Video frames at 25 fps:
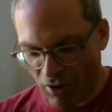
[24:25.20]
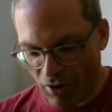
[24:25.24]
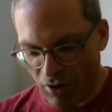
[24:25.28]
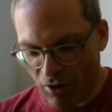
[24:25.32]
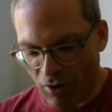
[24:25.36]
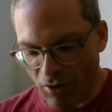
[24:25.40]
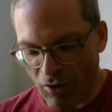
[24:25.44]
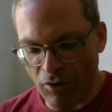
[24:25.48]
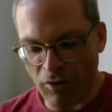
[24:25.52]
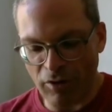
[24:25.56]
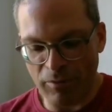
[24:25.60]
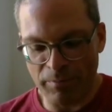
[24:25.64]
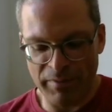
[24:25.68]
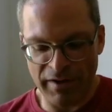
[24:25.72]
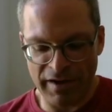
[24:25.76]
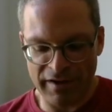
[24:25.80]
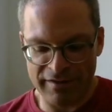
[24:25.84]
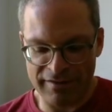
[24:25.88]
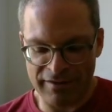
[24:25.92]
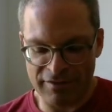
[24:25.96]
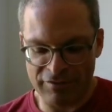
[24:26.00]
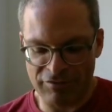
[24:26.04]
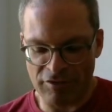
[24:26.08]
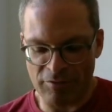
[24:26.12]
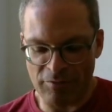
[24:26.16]
all
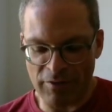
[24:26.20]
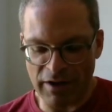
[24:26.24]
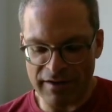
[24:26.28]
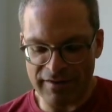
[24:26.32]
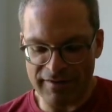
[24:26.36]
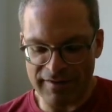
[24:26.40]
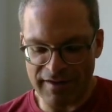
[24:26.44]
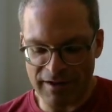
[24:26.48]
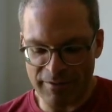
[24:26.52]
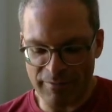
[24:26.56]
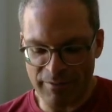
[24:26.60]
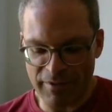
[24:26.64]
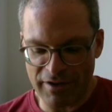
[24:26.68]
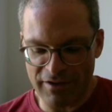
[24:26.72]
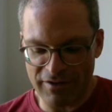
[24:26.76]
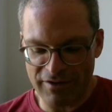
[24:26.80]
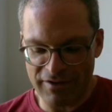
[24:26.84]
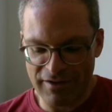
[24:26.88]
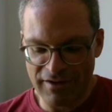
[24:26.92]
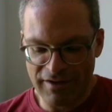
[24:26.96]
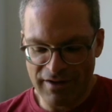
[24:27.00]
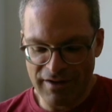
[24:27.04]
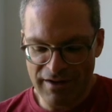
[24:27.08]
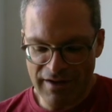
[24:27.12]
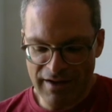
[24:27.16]
pixels from one segment
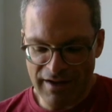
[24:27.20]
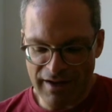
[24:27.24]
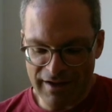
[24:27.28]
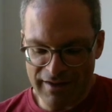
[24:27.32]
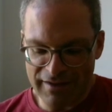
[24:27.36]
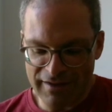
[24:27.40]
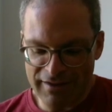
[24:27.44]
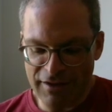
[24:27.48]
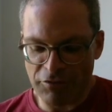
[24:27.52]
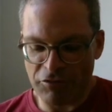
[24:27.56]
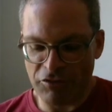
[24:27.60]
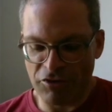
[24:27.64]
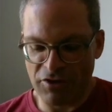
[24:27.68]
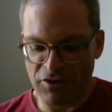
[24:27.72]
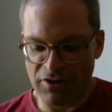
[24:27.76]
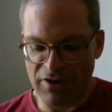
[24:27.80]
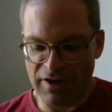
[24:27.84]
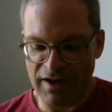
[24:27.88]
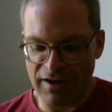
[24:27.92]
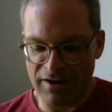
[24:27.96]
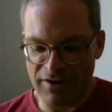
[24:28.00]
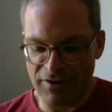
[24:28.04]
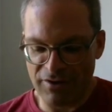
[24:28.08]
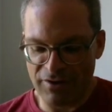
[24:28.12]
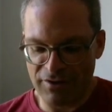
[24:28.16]
and different
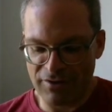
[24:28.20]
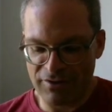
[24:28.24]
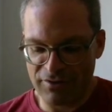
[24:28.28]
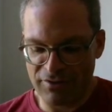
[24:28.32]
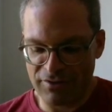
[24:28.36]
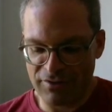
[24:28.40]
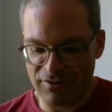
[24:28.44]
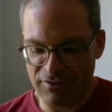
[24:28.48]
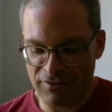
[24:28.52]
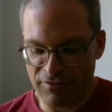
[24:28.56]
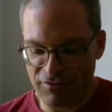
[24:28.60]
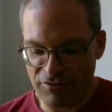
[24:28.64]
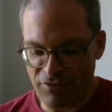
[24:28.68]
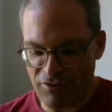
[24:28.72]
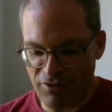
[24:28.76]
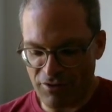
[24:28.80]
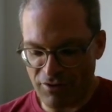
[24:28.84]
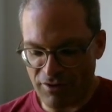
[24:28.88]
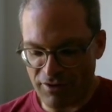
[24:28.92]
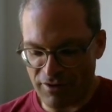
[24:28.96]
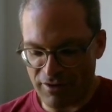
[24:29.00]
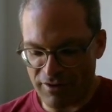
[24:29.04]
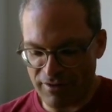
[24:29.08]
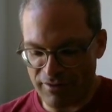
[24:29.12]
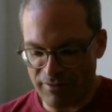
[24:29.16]
colors
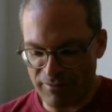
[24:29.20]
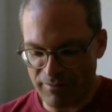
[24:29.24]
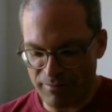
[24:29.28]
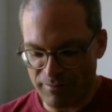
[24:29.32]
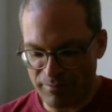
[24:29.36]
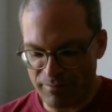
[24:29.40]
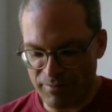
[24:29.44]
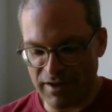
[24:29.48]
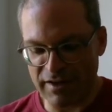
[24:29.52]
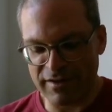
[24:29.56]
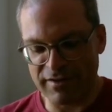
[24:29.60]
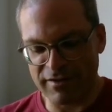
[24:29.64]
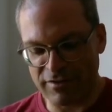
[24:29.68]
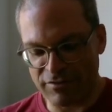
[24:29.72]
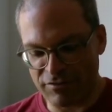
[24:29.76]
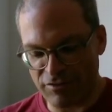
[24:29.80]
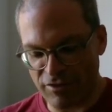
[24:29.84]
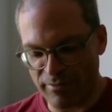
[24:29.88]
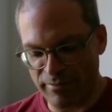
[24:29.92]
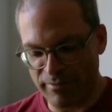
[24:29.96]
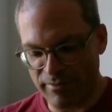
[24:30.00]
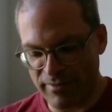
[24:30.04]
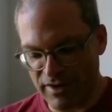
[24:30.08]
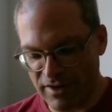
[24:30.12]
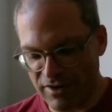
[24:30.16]
for pixels
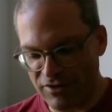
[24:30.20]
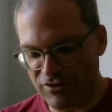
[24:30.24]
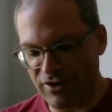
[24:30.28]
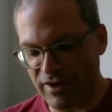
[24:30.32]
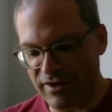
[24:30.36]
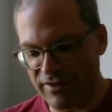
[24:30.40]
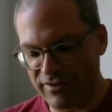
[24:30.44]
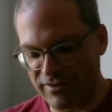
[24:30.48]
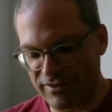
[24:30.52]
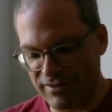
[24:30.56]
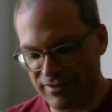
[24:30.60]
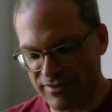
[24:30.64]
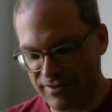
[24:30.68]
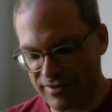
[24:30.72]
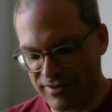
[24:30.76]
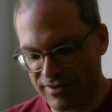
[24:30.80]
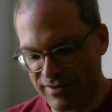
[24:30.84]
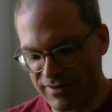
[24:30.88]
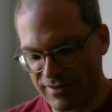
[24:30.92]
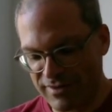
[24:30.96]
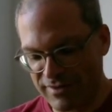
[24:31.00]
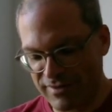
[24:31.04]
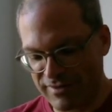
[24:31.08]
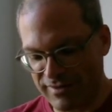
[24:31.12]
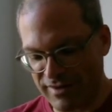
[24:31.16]
from adjacent
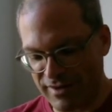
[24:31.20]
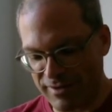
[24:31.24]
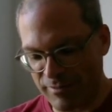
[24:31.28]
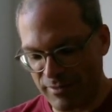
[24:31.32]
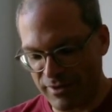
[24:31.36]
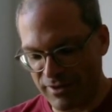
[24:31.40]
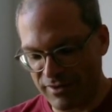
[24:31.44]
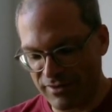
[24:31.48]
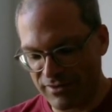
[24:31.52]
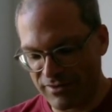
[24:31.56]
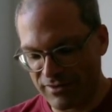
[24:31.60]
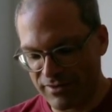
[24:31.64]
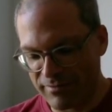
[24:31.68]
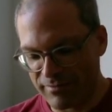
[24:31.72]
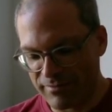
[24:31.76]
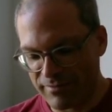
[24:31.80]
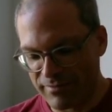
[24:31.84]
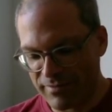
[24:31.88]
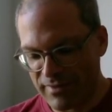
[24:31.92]
segments.